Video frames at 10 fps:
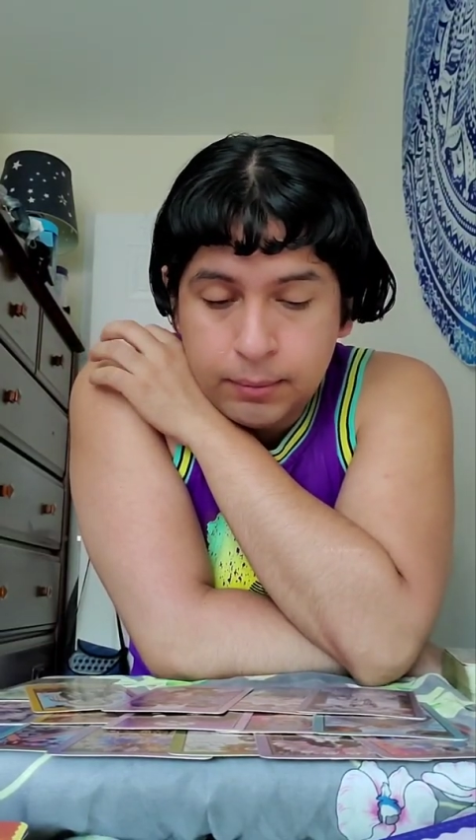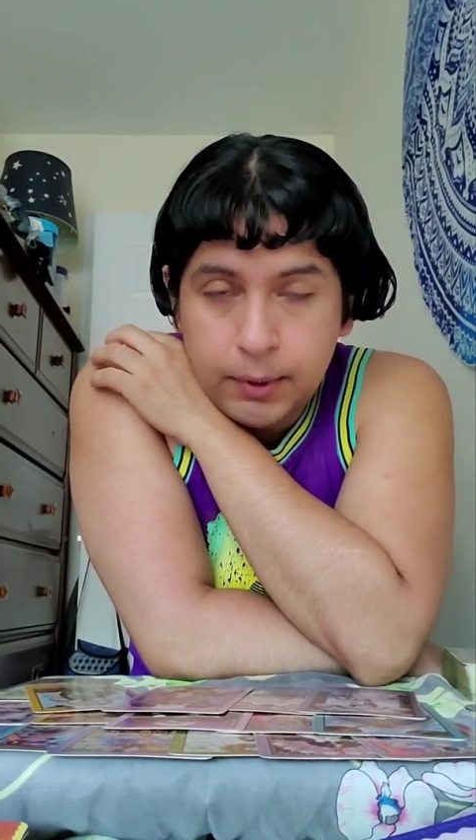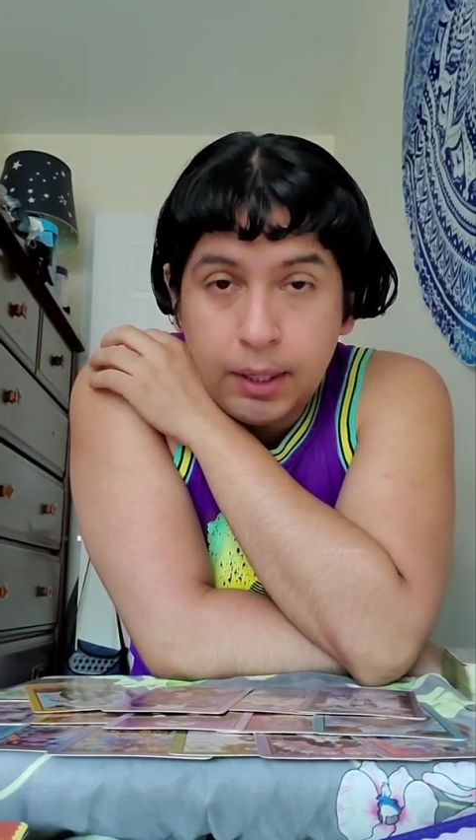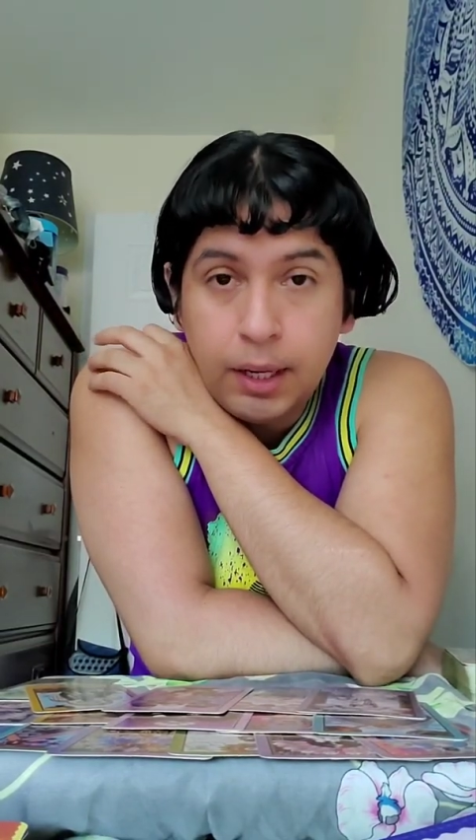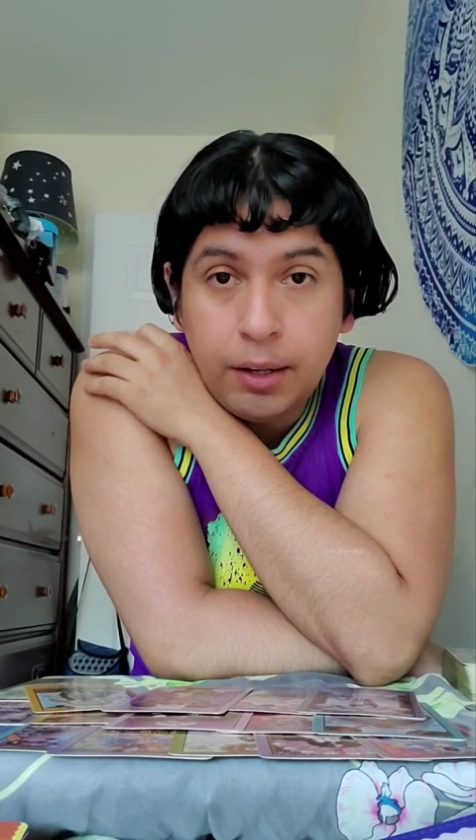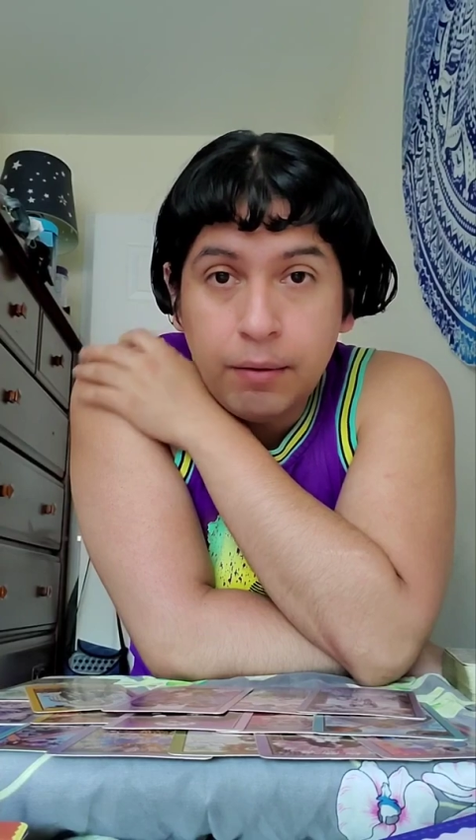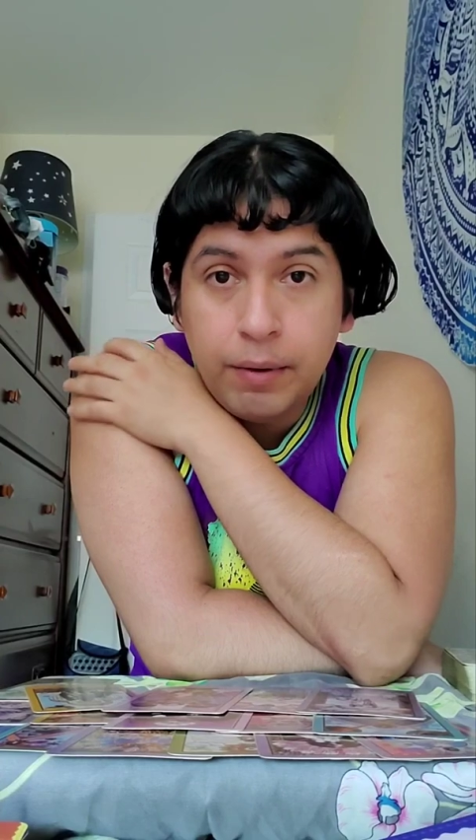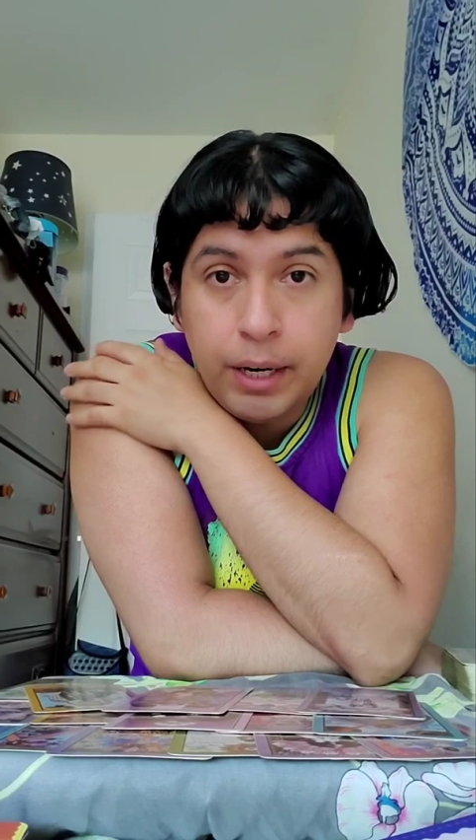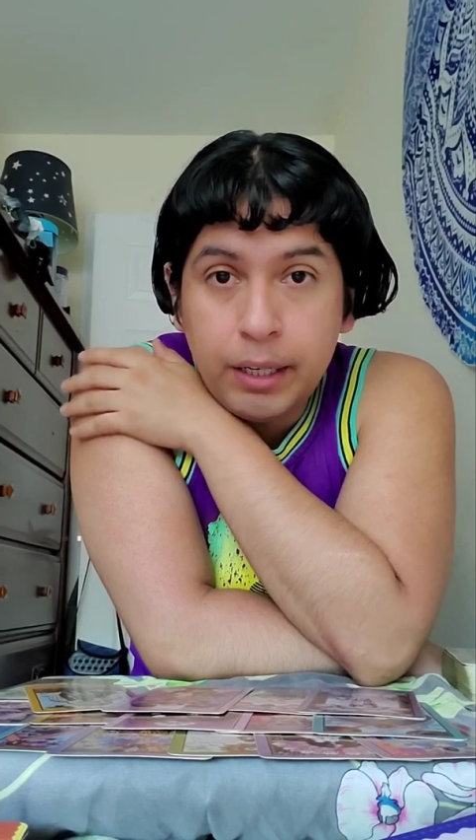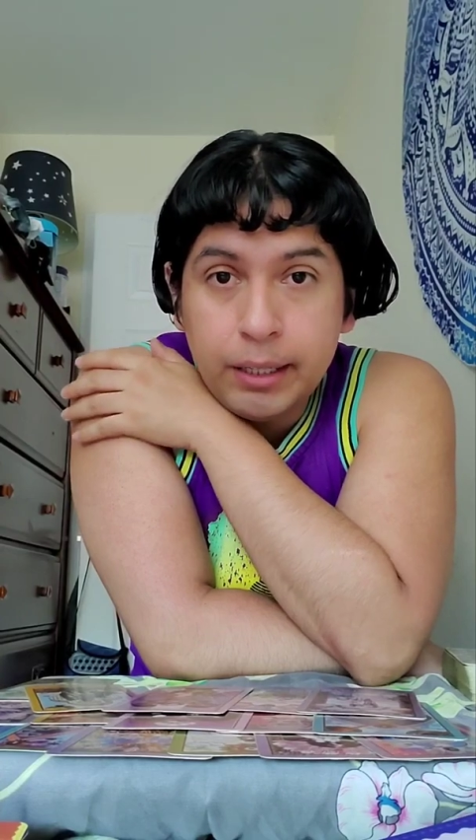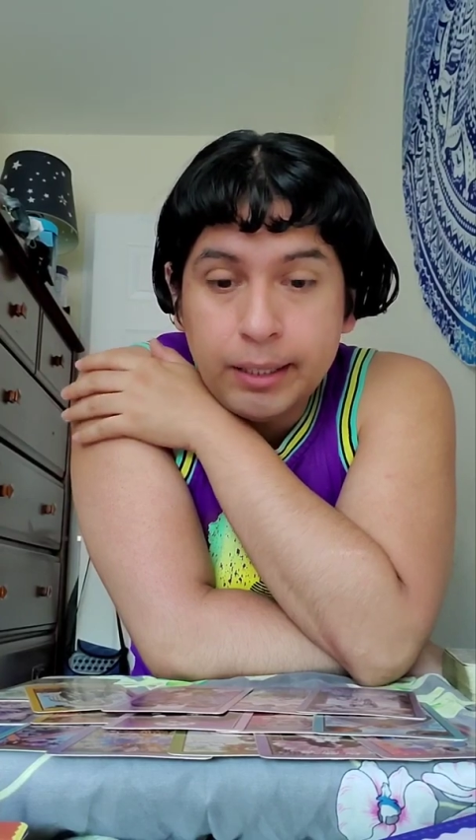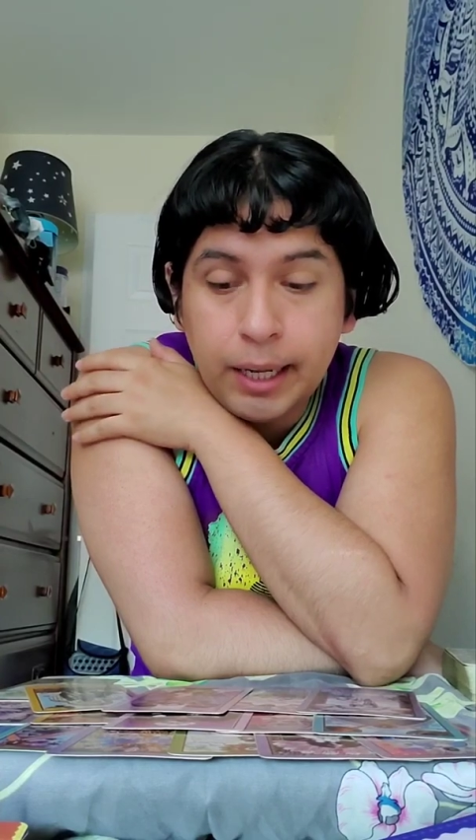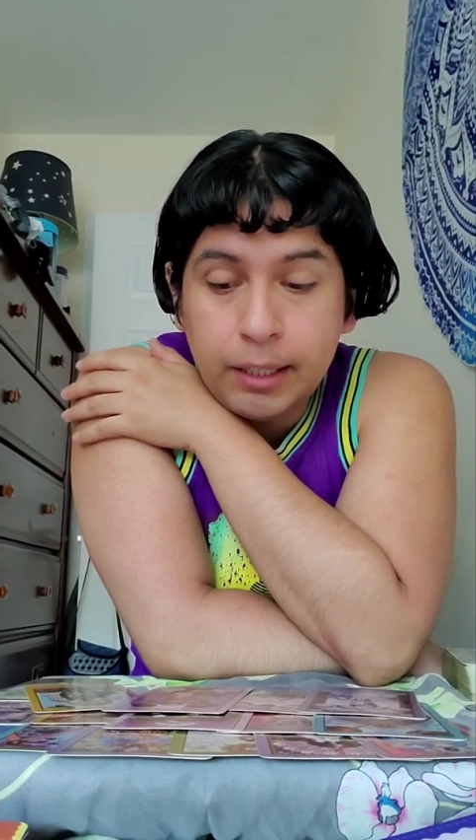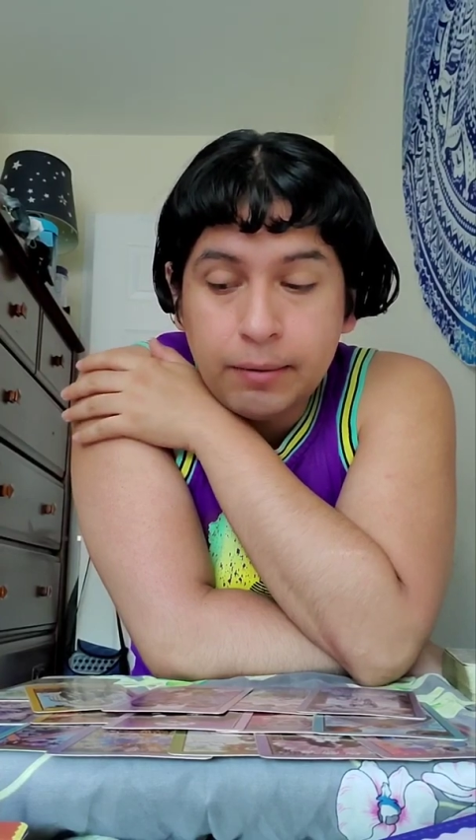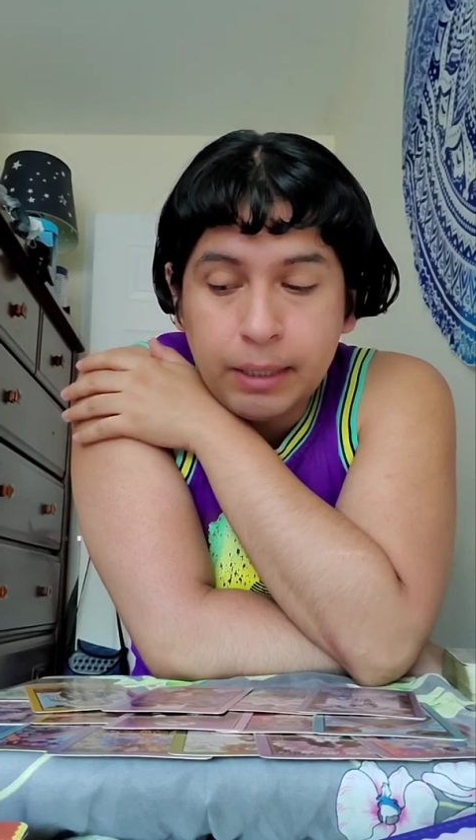you're very
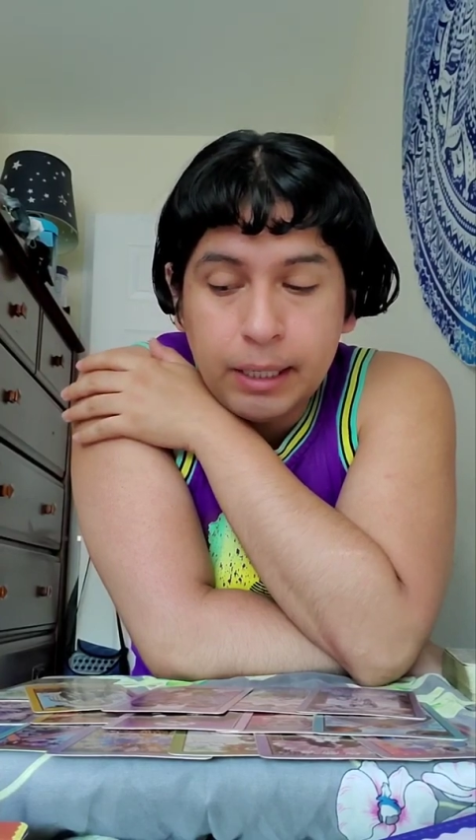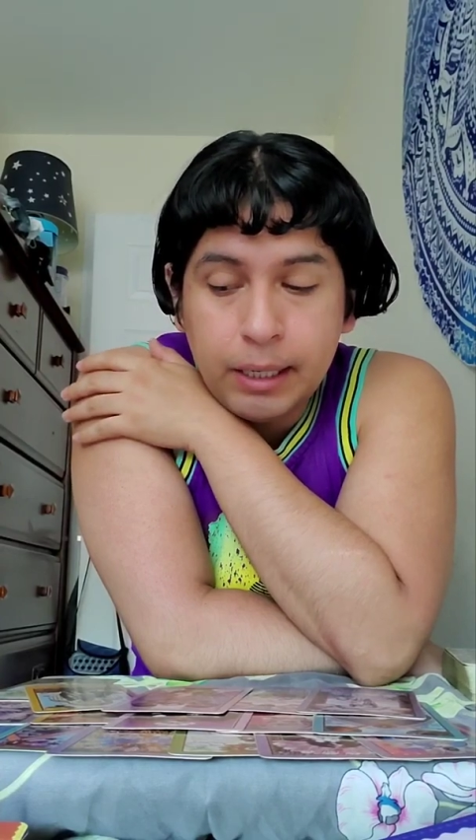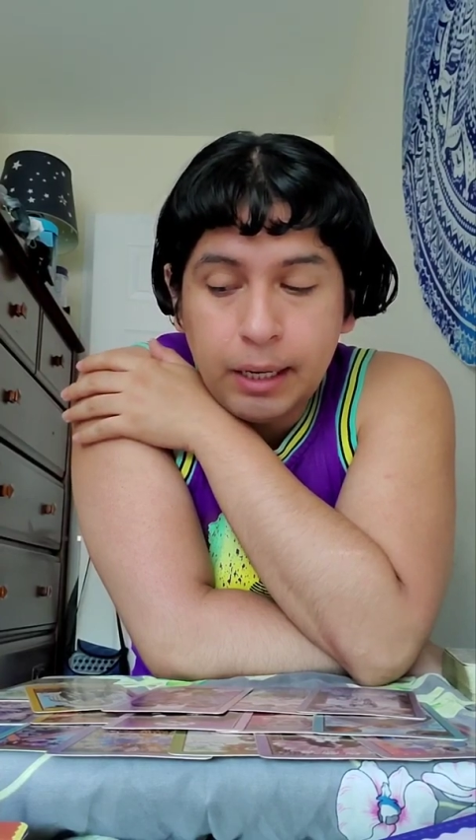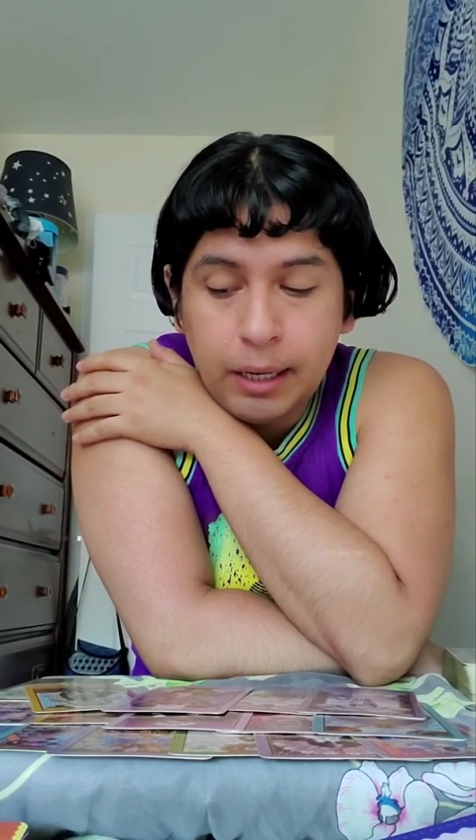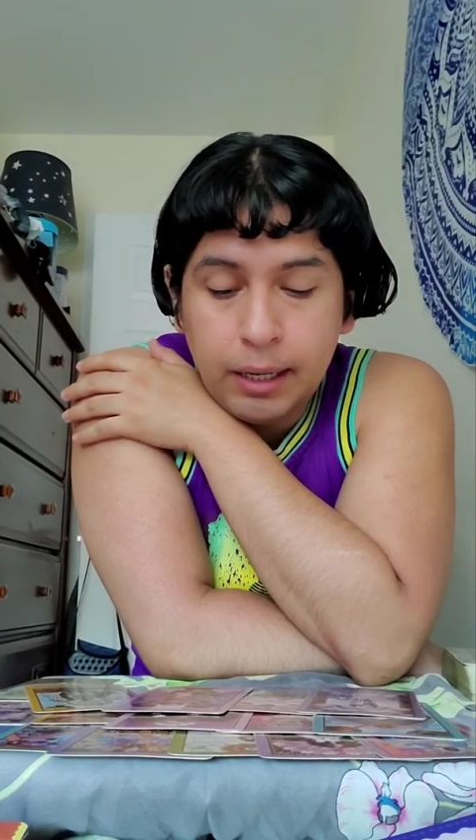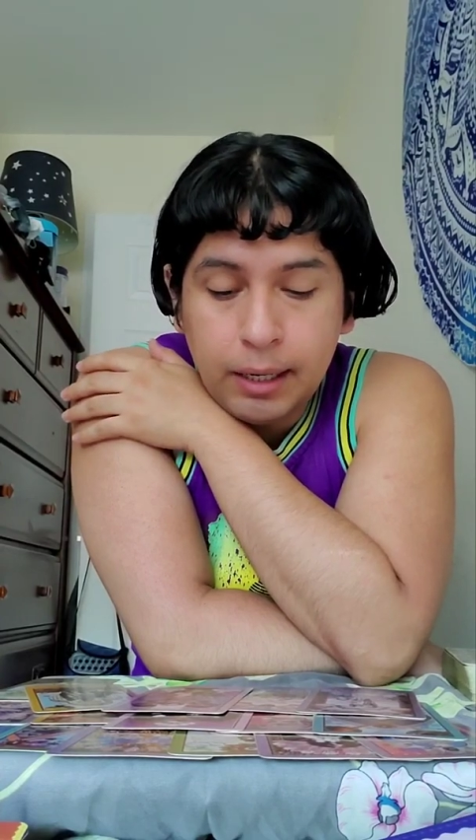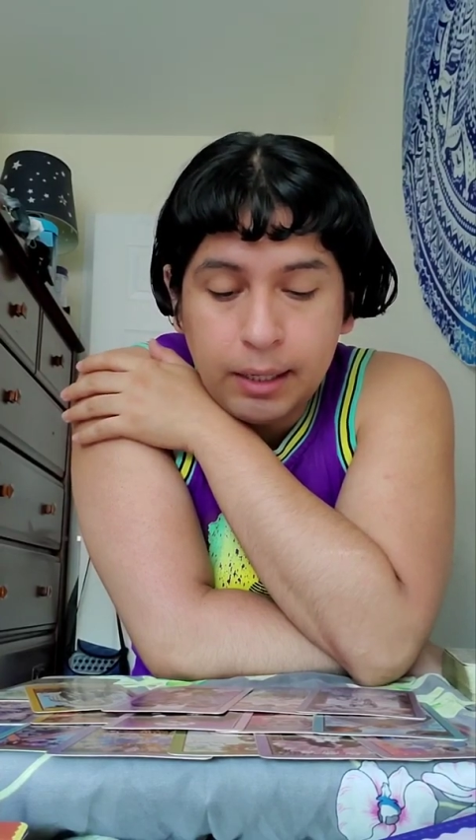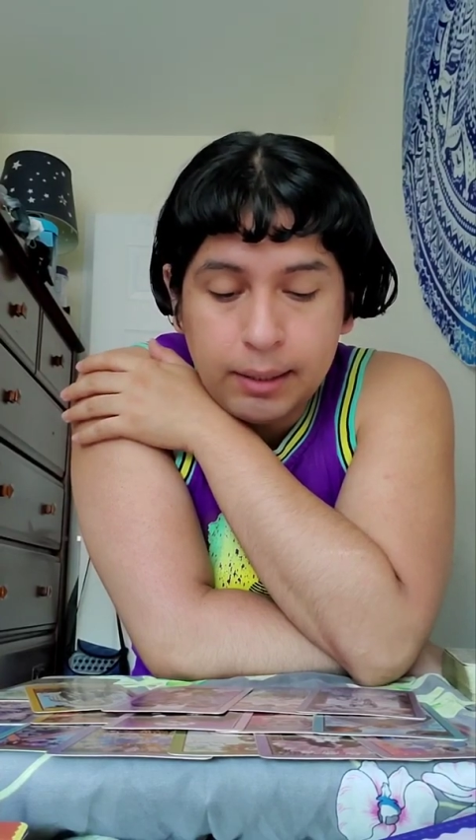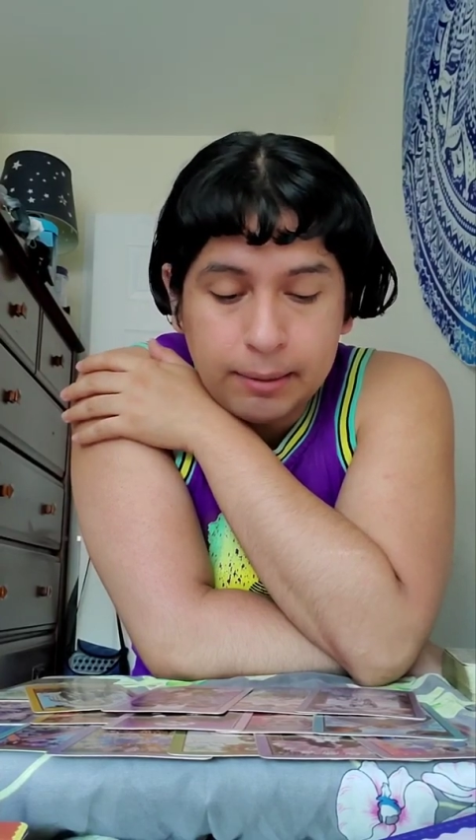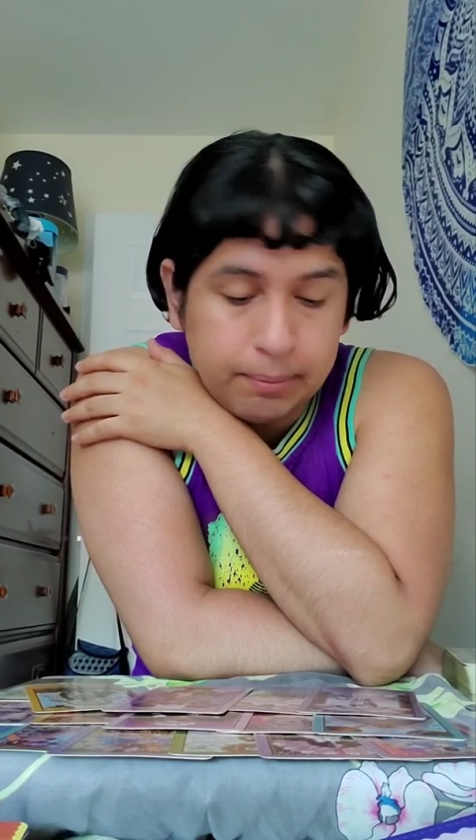dissatisfied and